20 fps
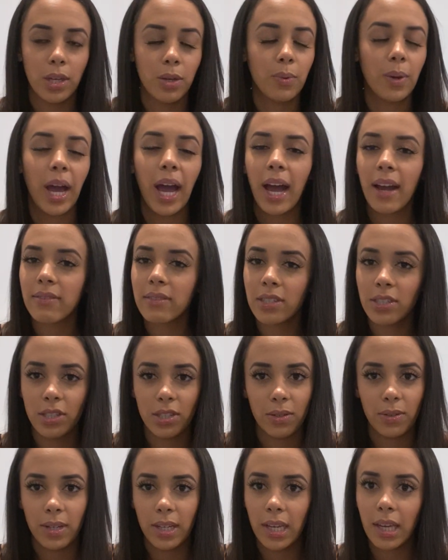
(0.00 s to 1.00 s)
You have to
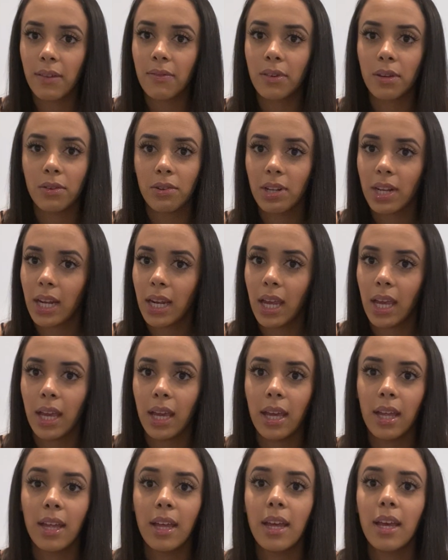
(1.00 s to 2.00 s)
do it if you need
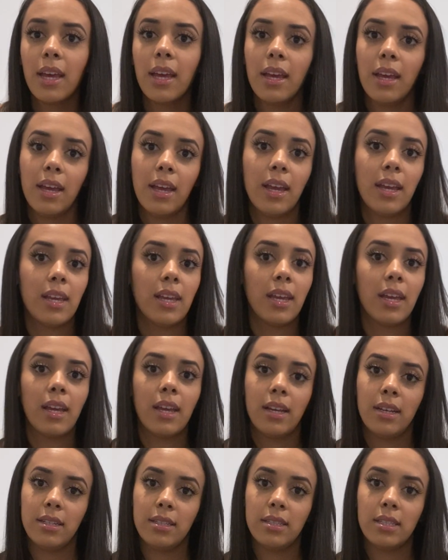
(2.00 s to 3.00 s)
it,
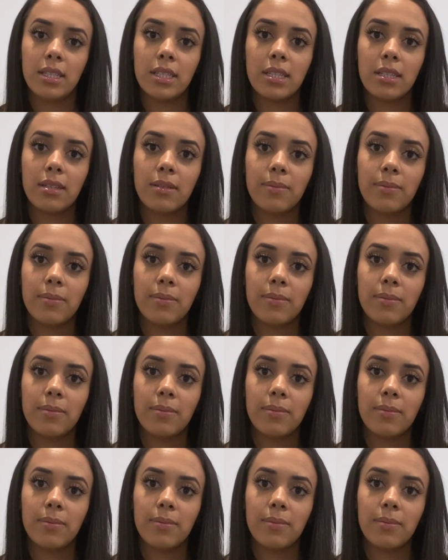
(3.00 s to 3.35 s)
and